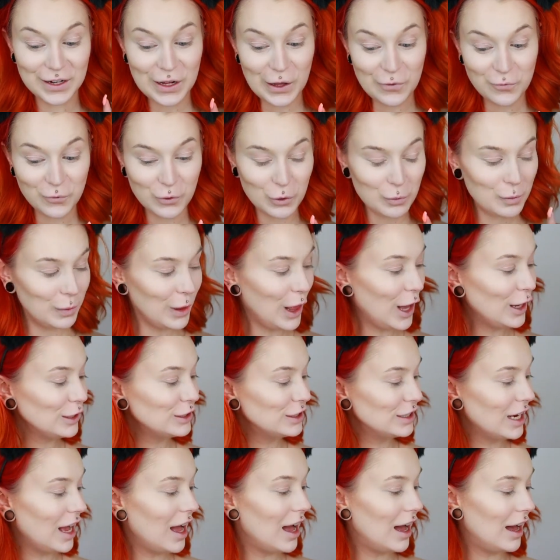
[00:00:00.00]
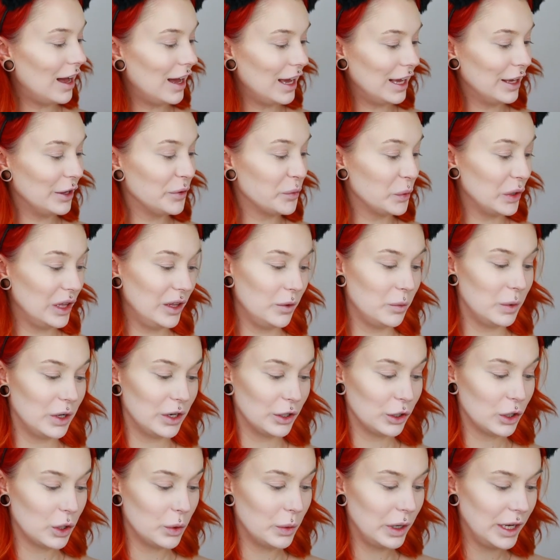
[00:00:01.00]
And then for blush, I really
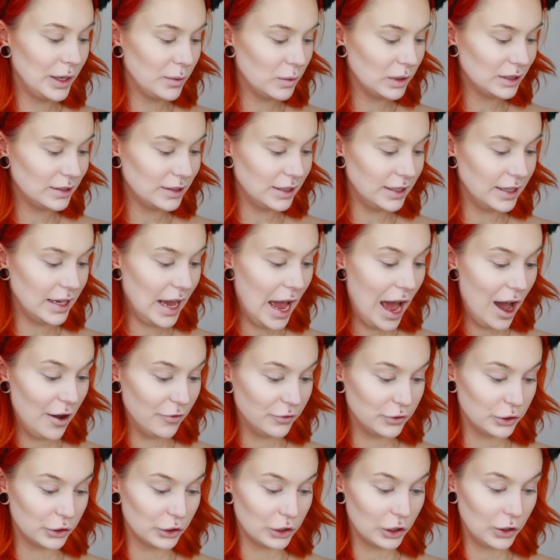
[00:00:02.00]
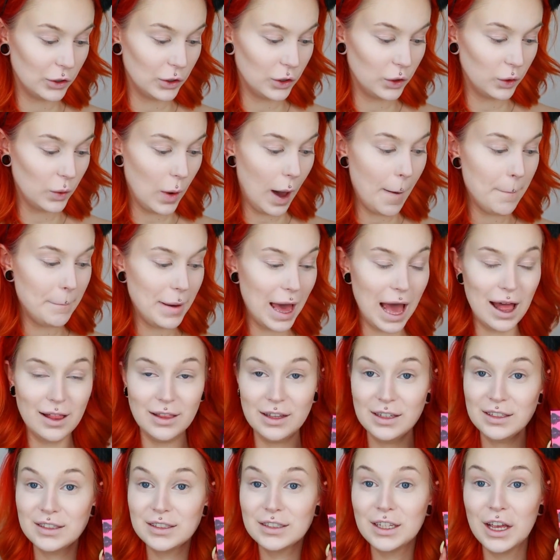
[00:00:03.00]
want to go in with the AfterGlow
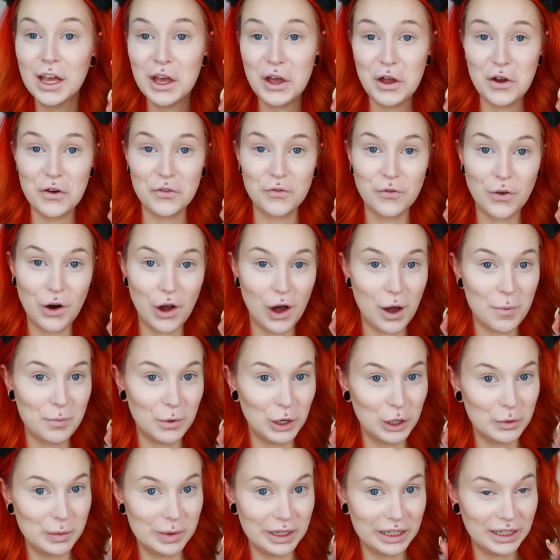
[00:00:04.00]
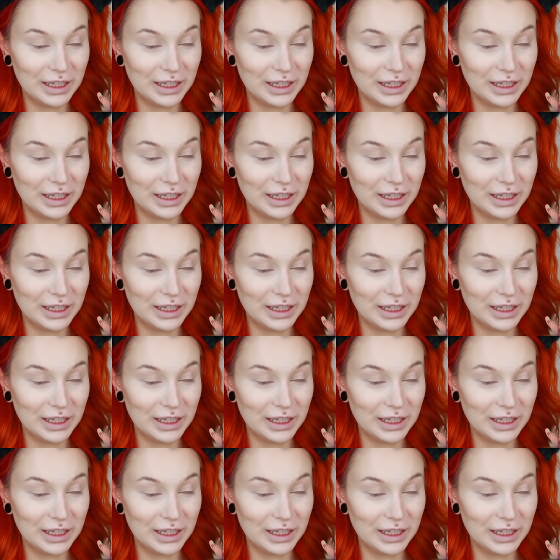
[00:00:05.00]
palette from Urban